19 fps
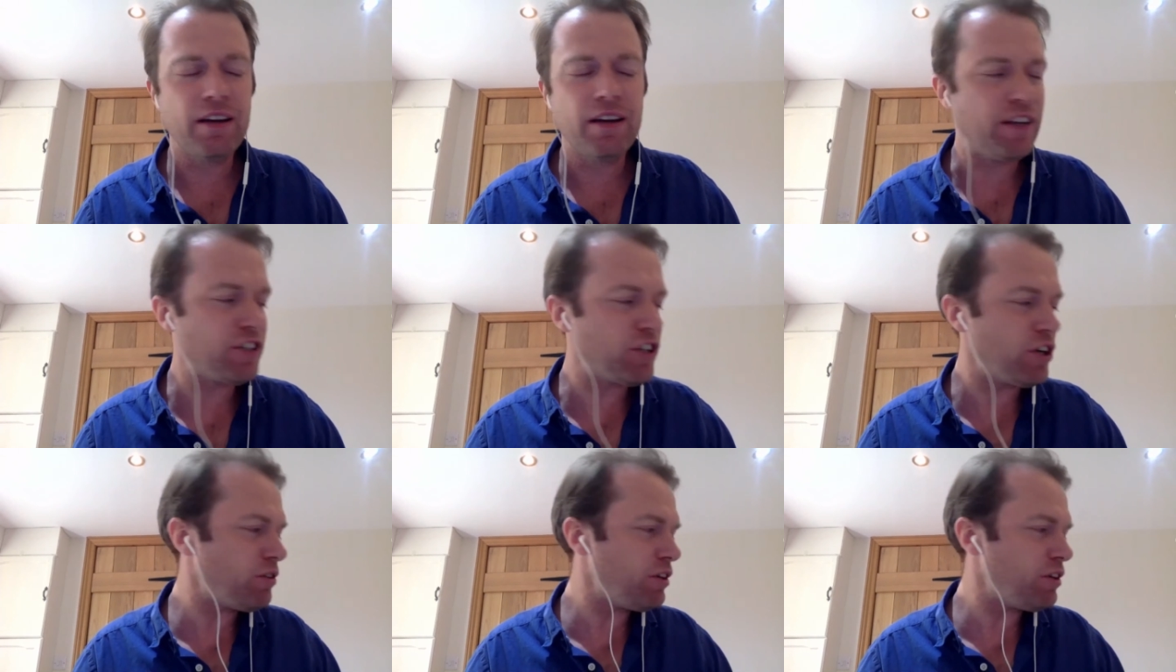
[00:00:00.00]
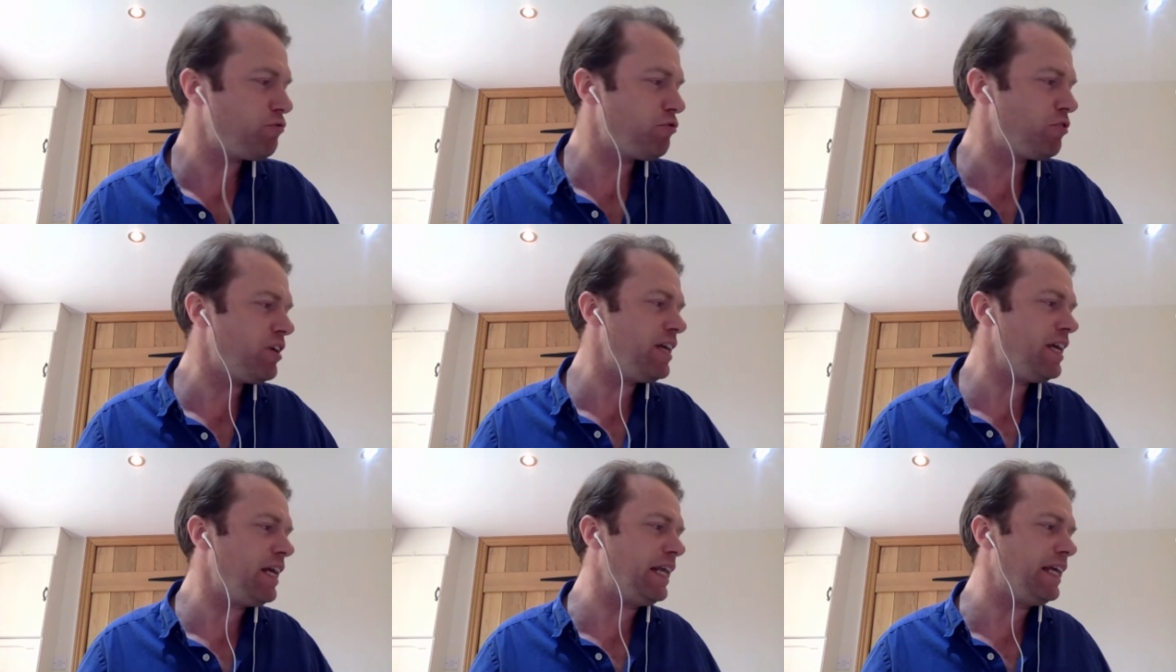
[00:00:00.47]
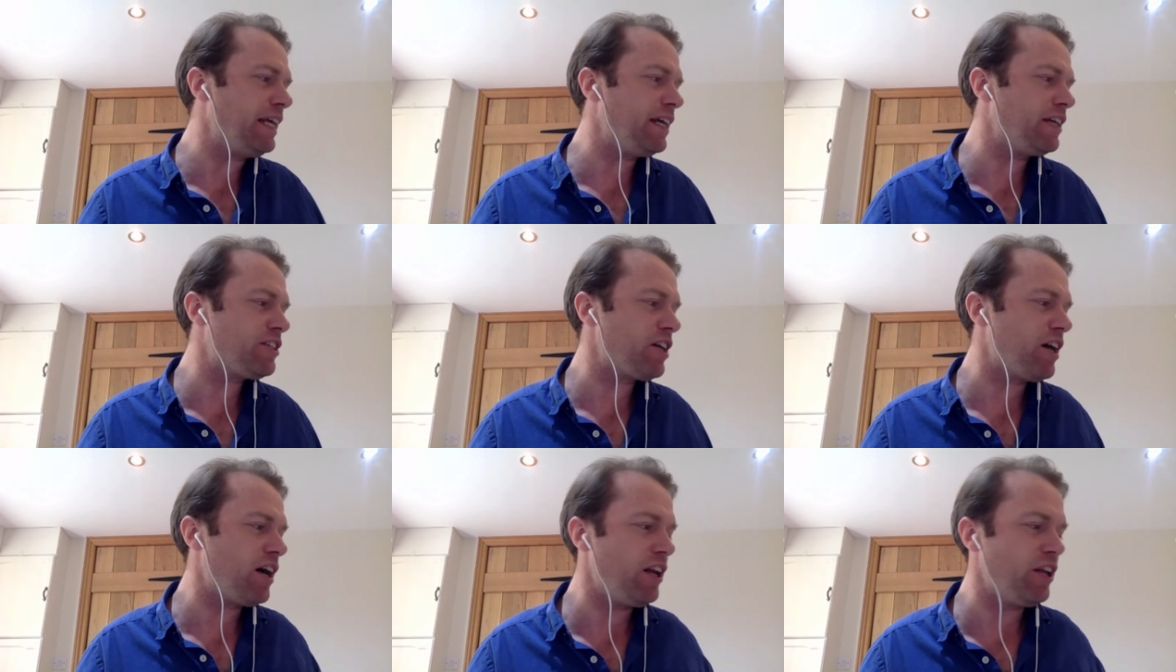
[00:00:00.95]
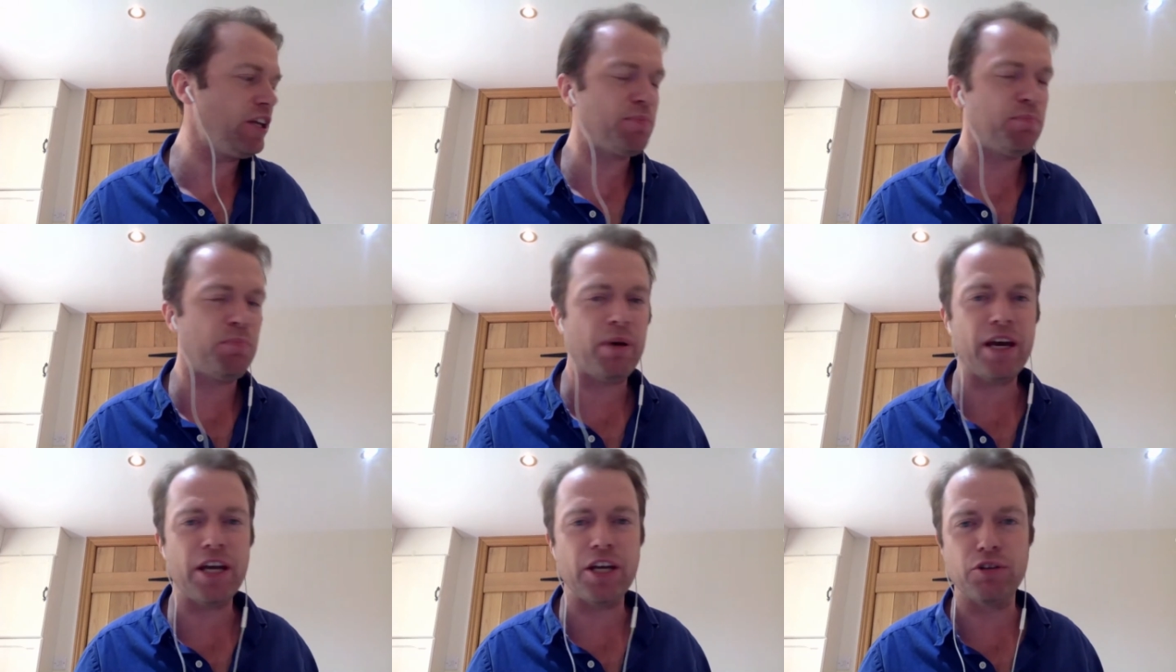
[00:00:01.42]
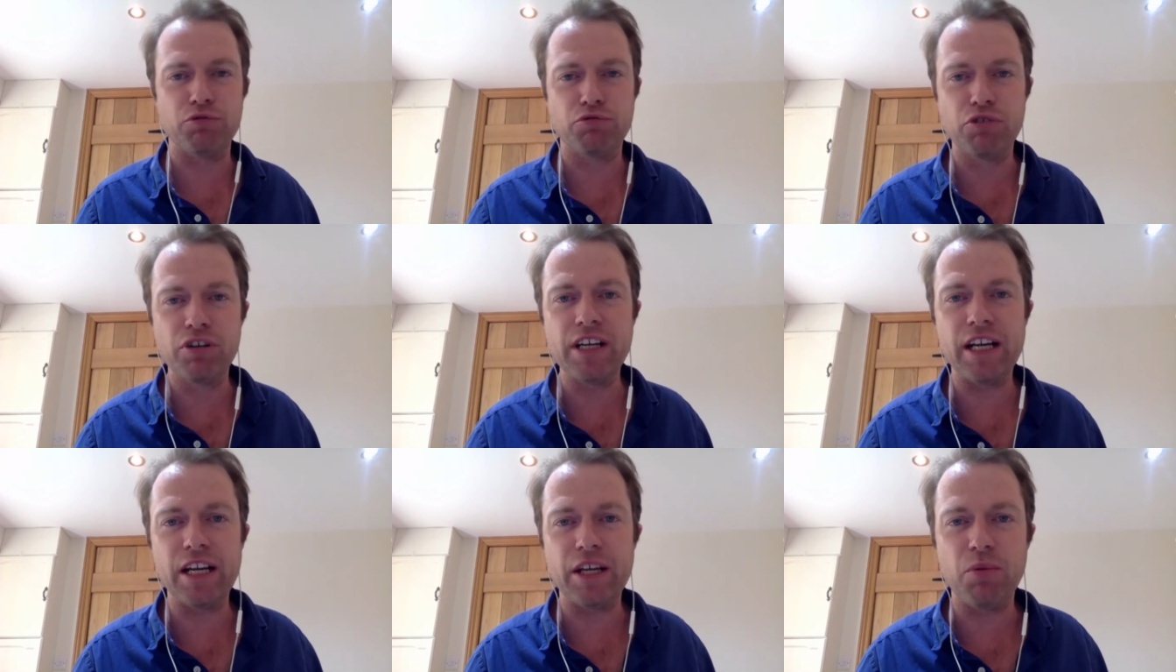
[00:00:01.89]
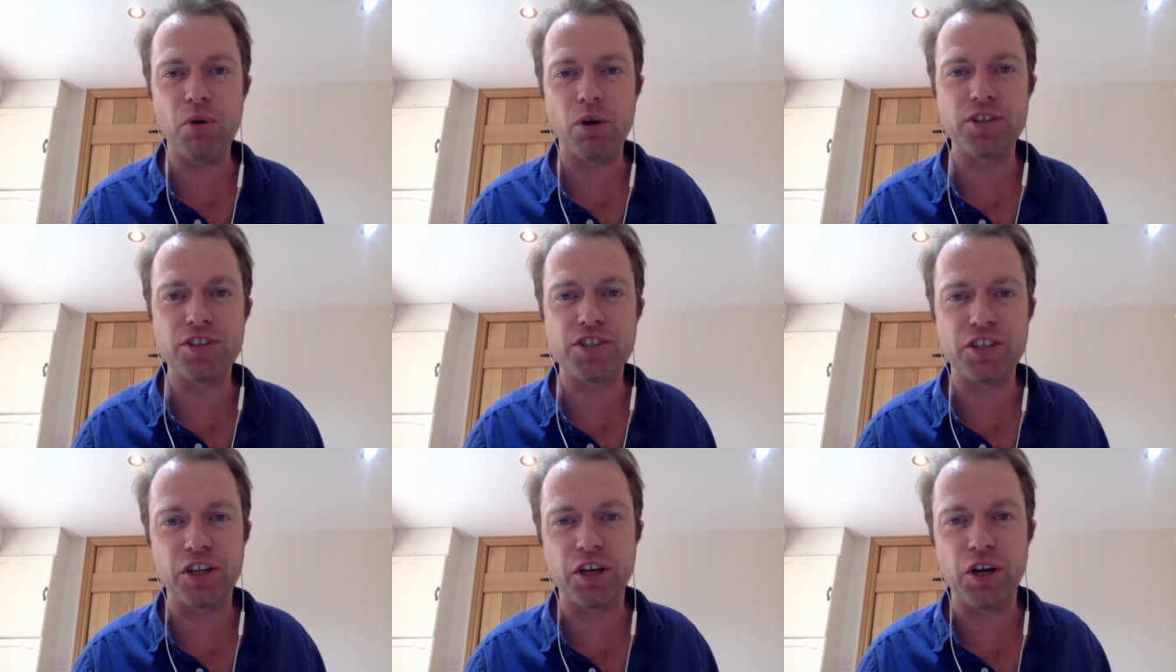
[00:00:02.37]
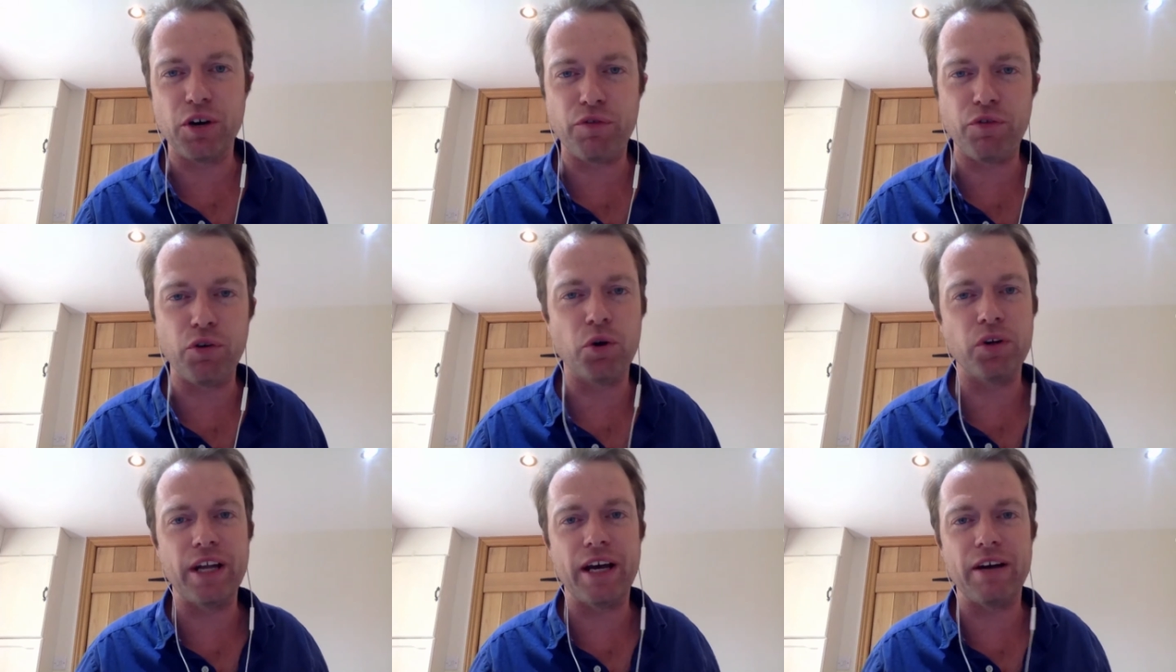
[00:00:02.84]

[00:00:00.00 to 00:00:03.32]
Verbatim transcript: there's only really Atalis Bay who really wants to go forward.